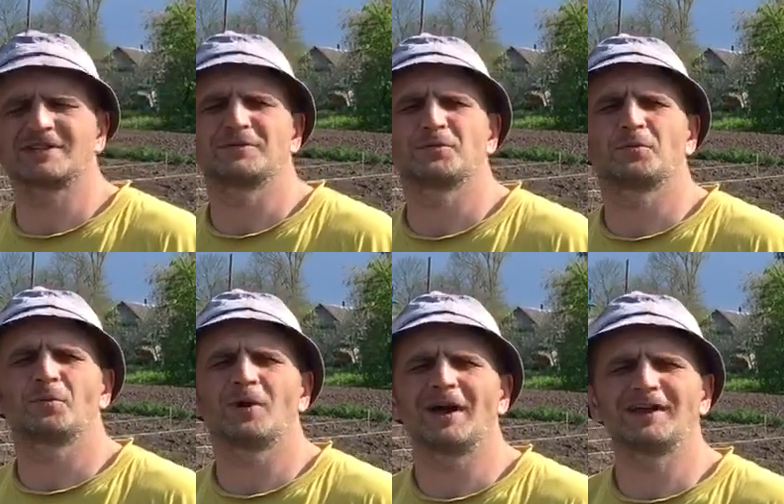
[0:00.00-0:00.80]
and
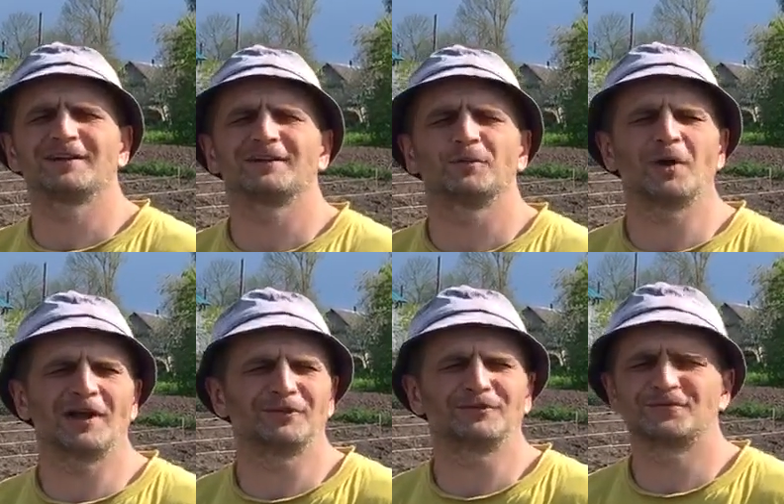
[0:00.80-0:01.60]

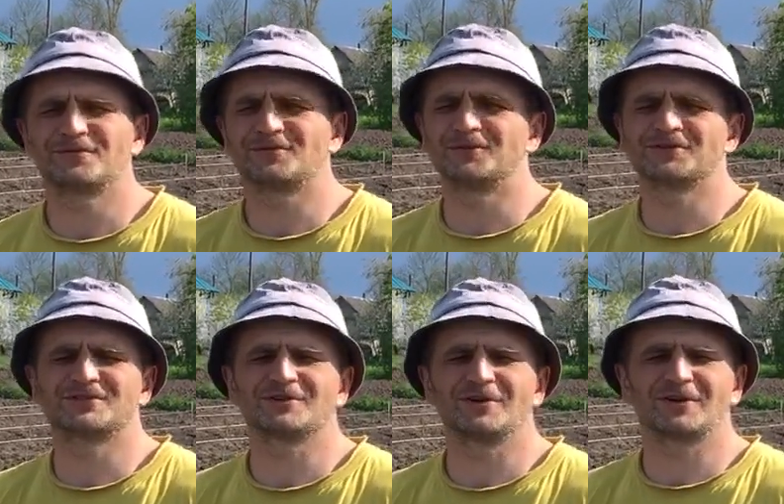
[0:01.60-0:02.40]
while the
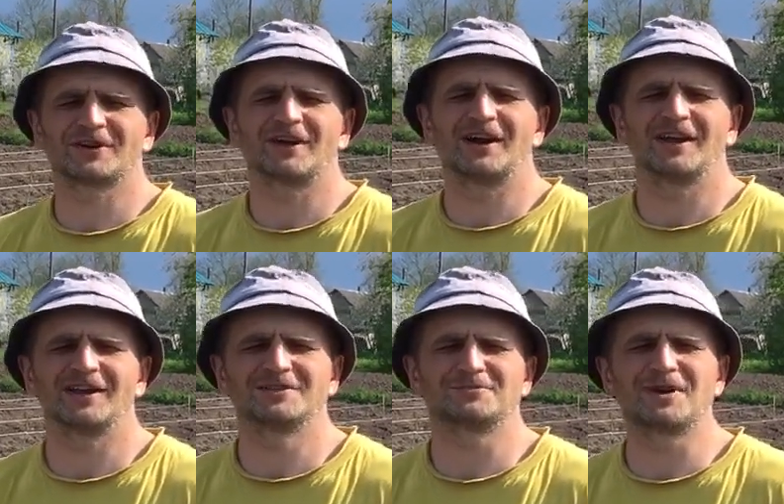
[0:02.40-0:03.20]
rootstock
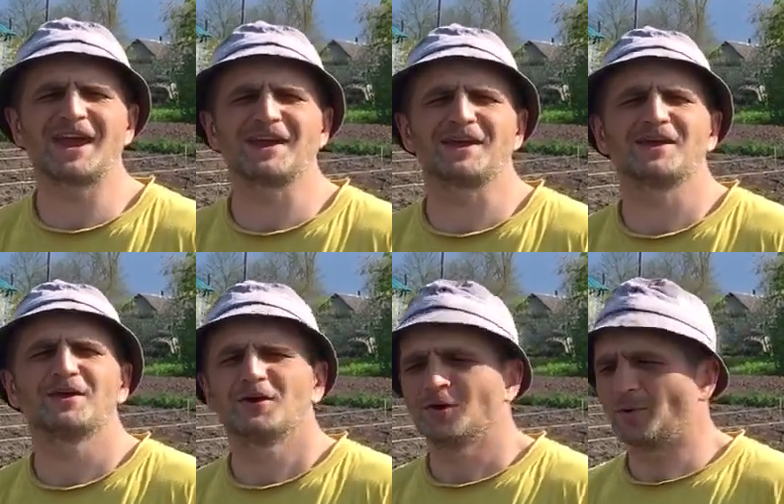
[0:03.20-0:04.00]
is ready,
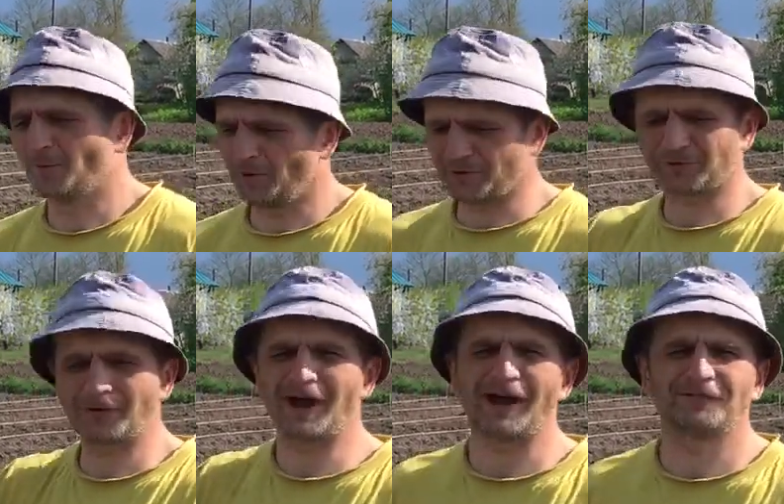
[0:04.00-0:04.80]
we will
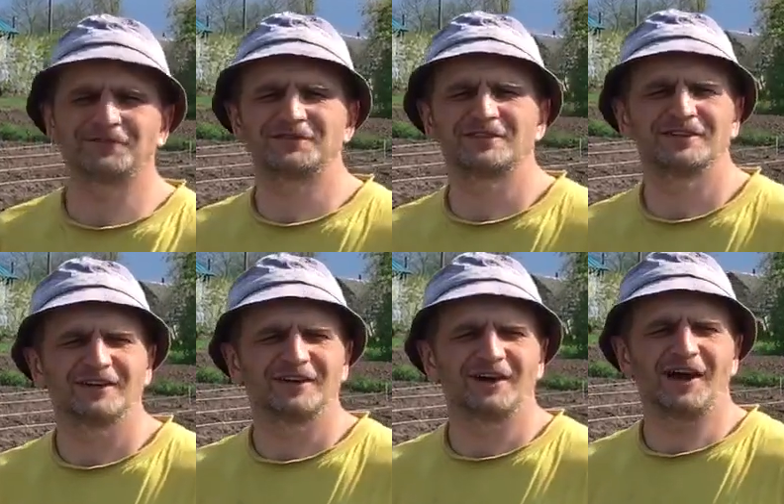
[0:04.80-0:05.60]
graft
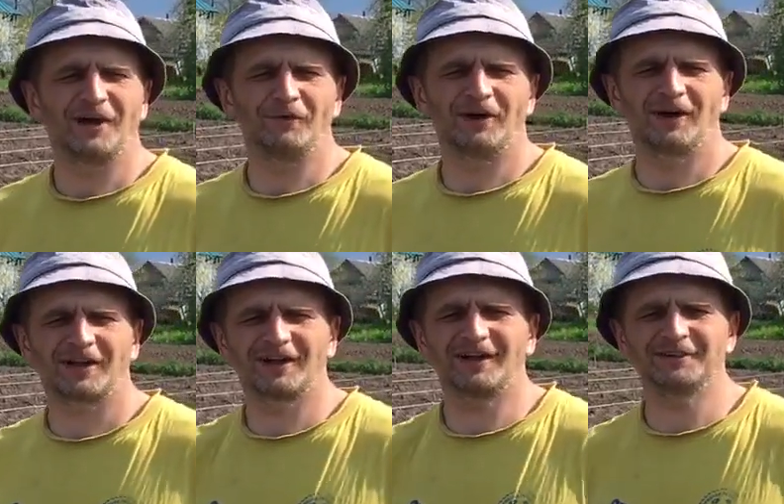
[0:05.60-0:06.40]
our
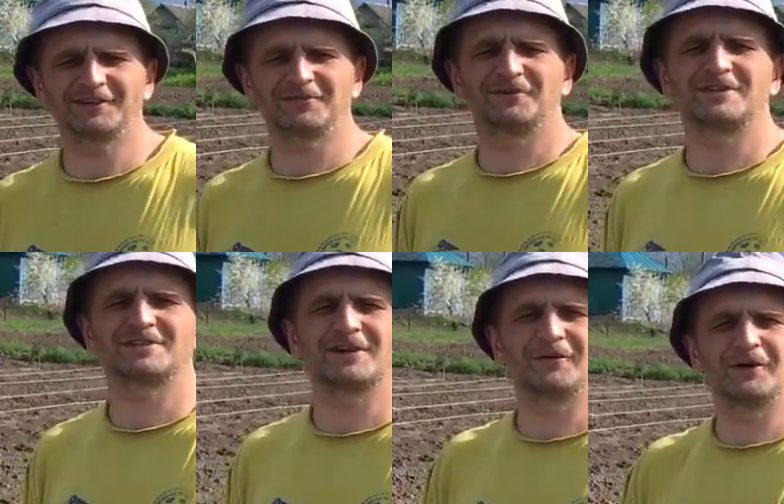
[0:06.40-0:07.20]

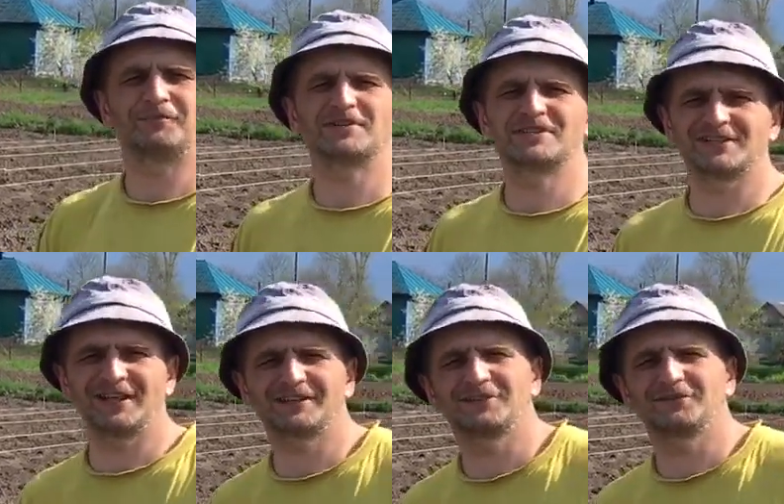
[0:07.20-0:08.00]
cultivars, our
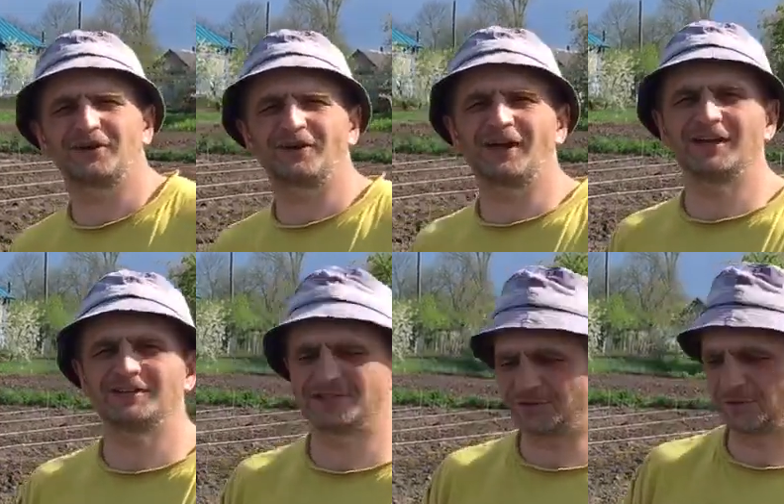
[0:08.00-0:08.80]
pre-selected
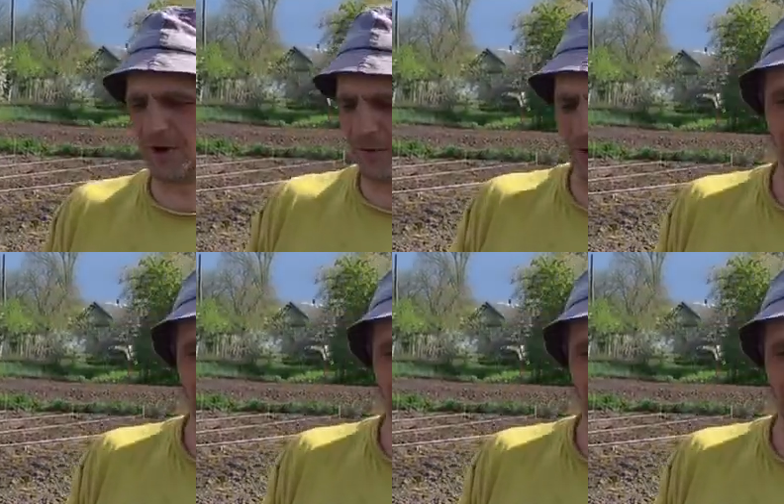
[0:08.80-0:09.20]
variety, to our